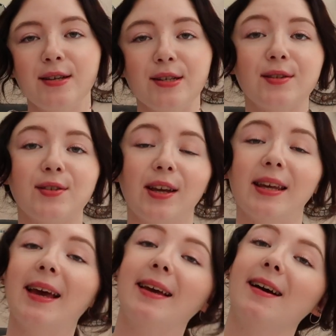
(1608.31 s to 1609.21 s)
So
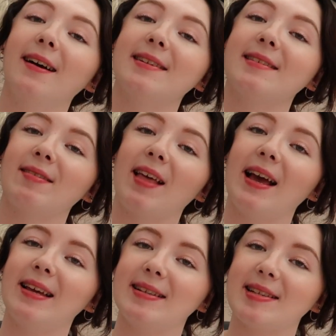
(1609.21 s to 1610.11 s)
yeah, guys, that
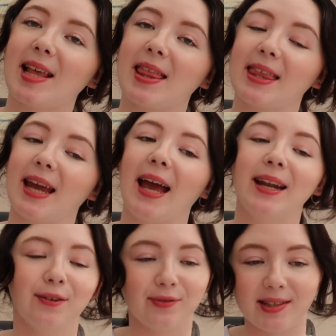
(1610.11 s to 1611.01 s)
is the
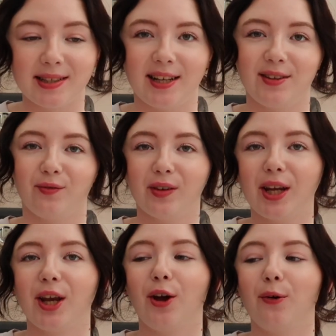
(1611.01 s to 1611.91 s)
end of today's
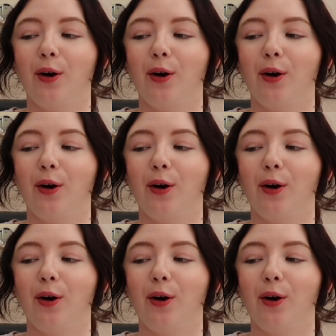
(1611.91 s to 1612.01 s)
video.